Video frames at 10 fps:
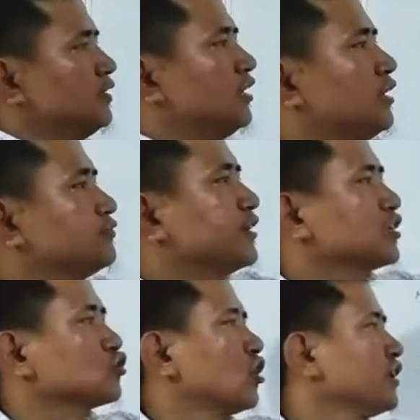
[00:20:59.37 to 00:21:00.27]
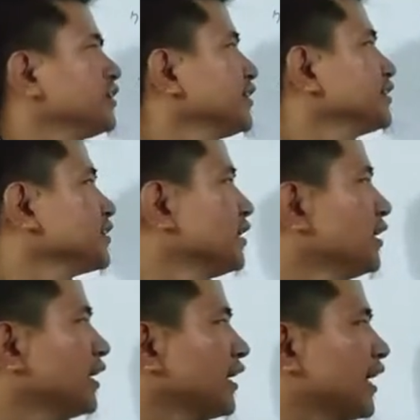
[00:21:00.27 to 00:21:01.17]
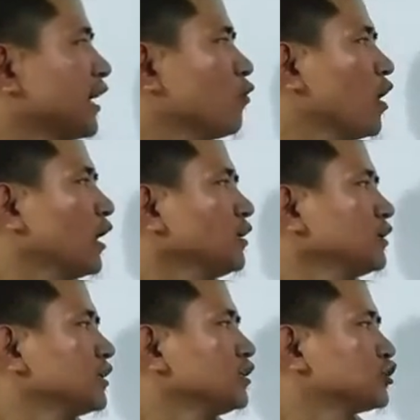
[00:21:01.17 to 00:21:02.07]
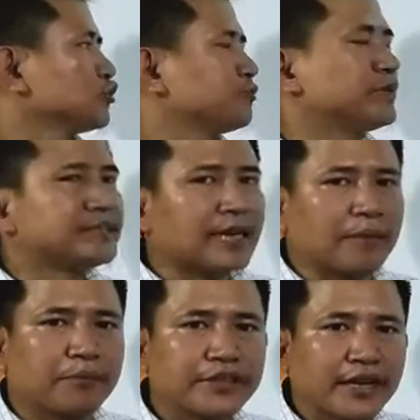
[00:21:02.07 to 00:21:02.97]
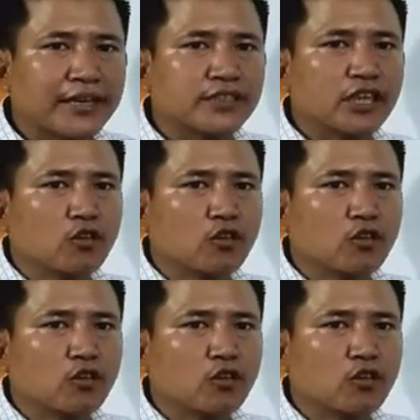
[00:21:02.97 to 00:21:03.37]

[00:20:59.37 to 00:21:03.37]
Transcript: of that solid is A1 into beta. Beta is the